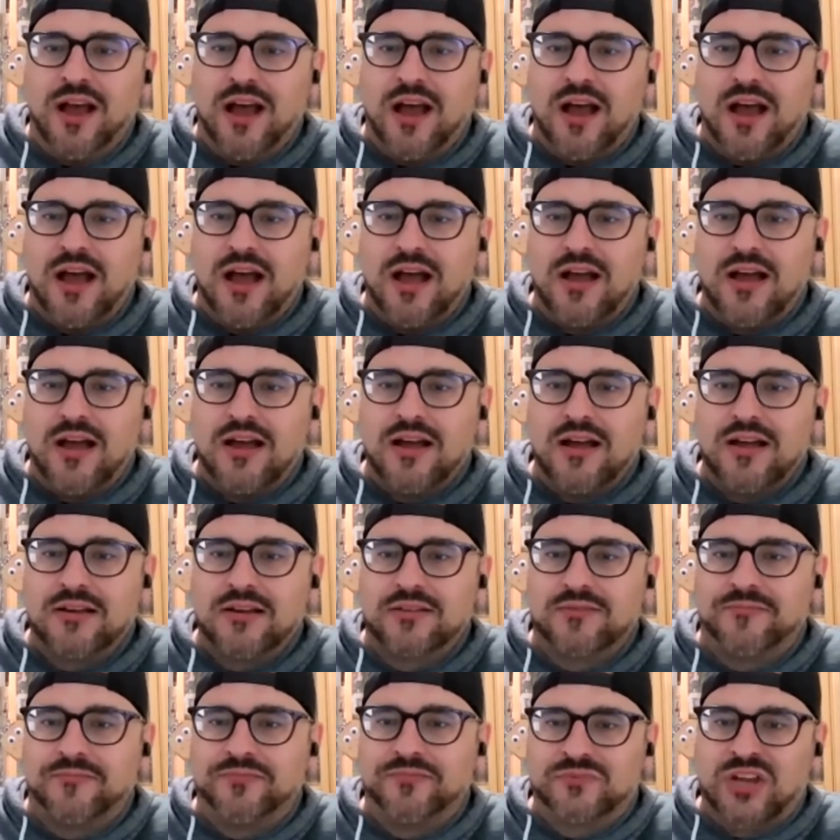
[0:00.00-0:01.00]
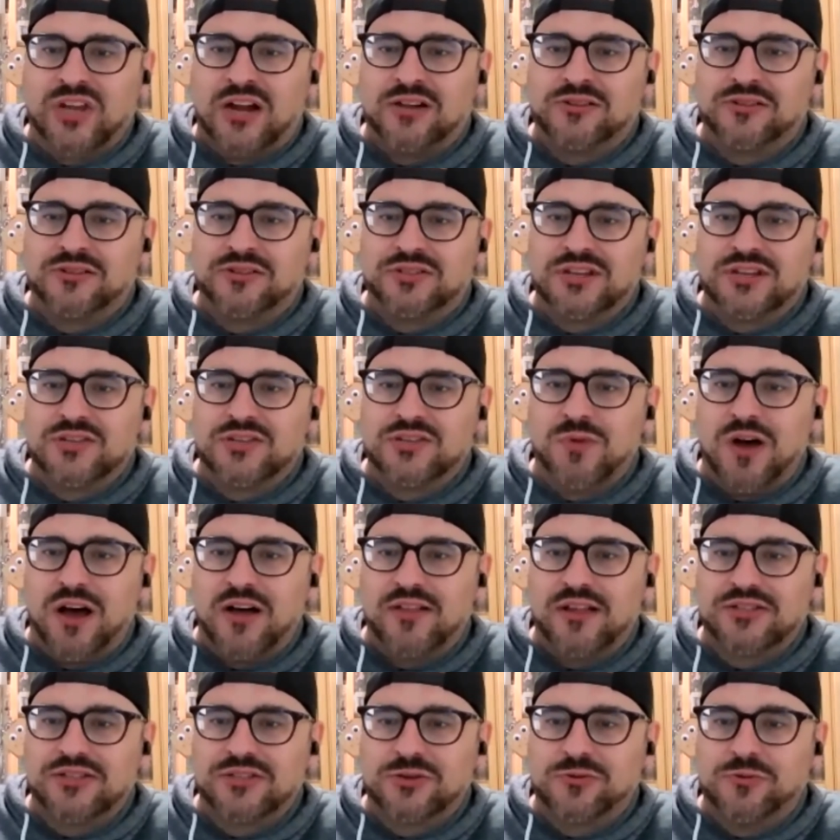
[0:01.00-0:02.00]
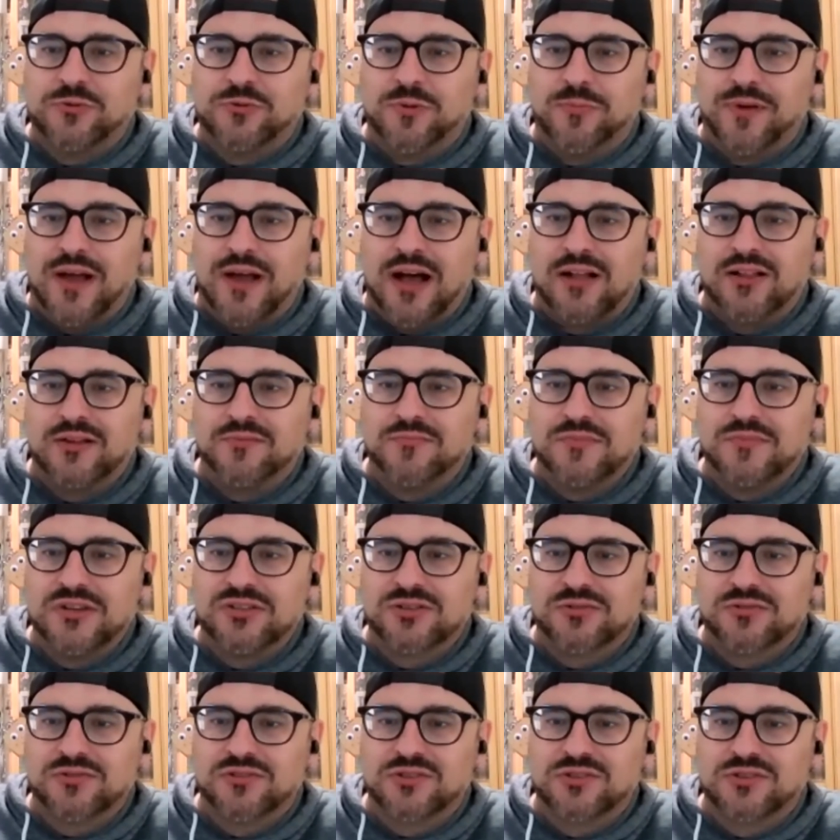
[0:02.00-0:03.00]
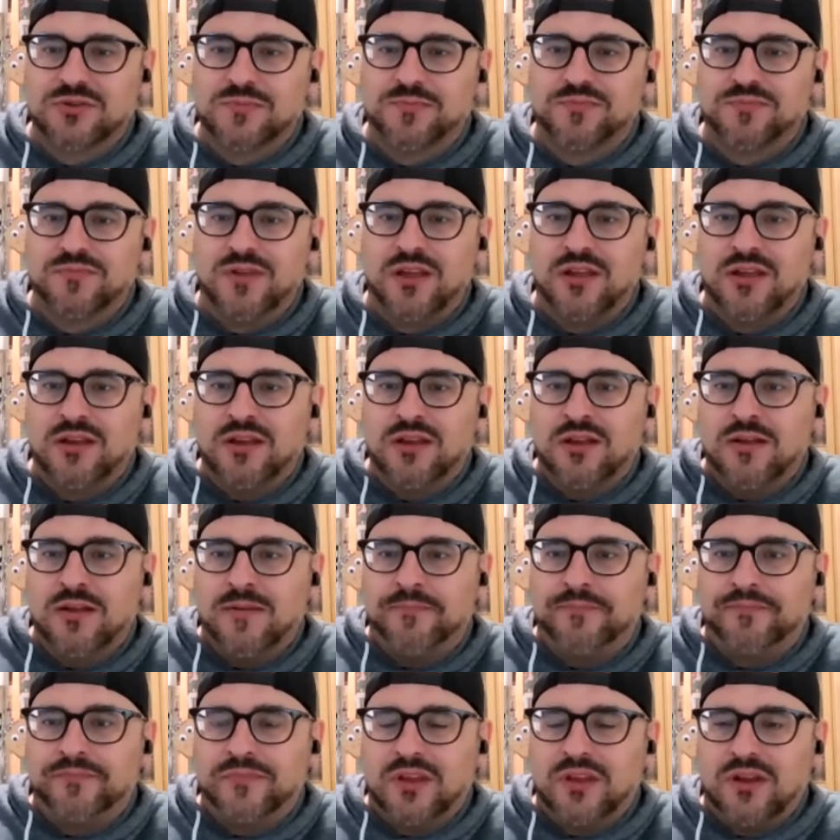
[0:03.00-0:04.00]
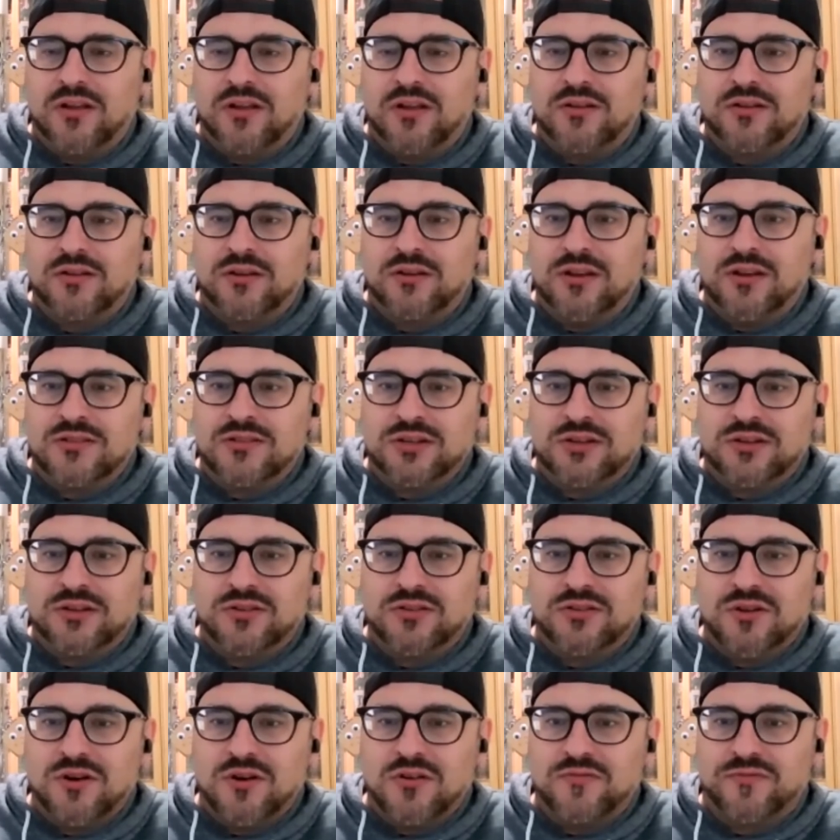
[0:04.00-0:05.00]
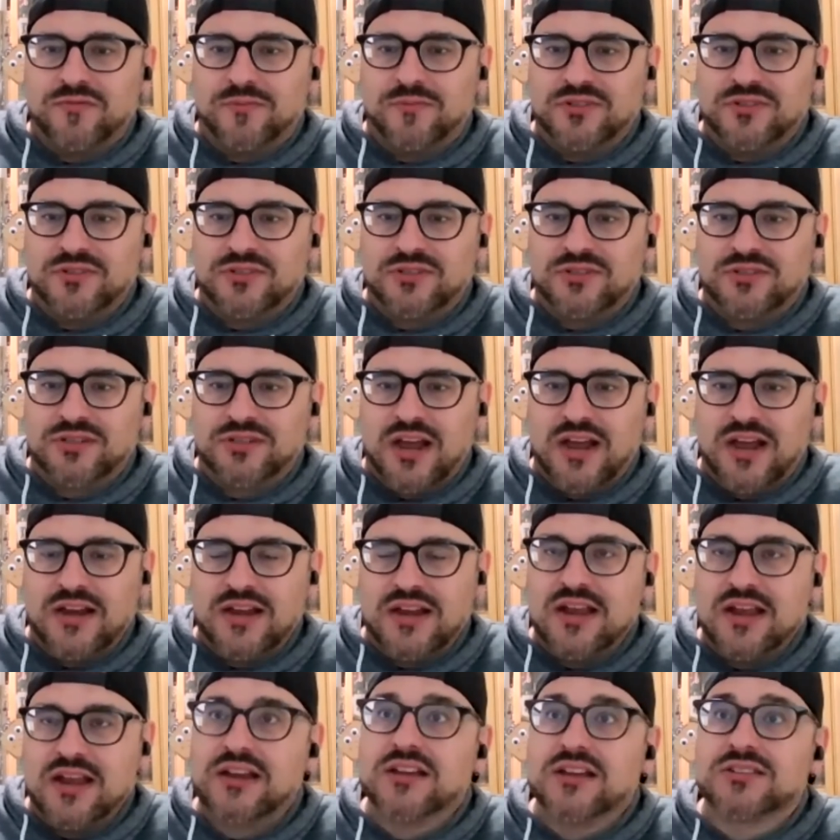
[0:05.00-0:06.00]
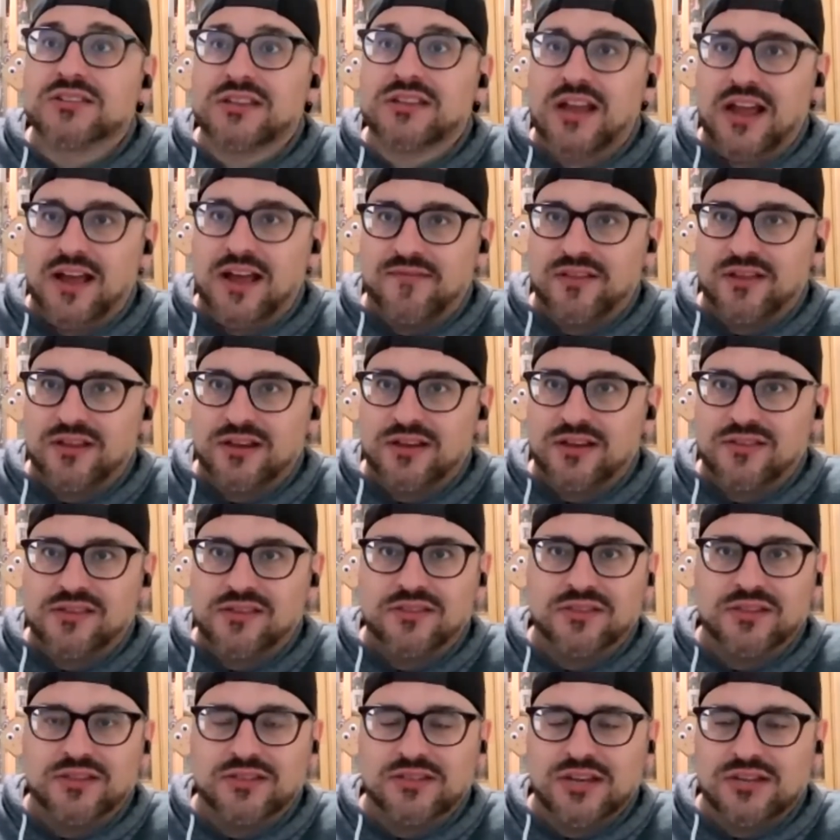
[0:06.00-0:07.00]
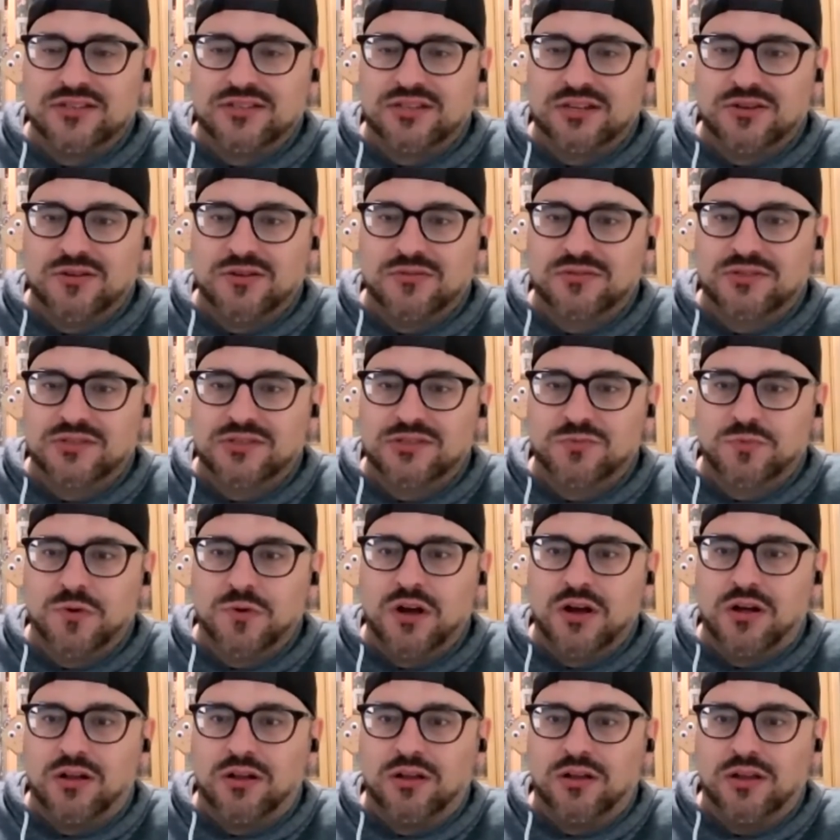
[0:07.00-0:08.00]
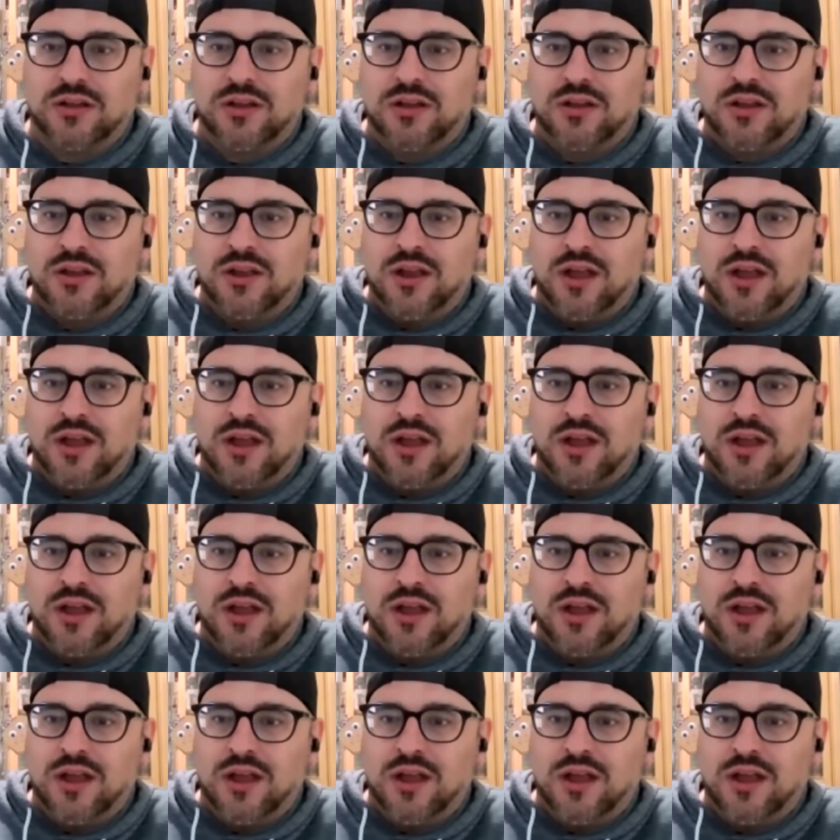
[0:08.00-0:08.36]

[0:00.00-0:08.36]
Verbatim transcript: Uh, Tyler says, "Wow, that's cool. Palate miso soup is a good note from the society. I guess they have that in the tasting notes as well.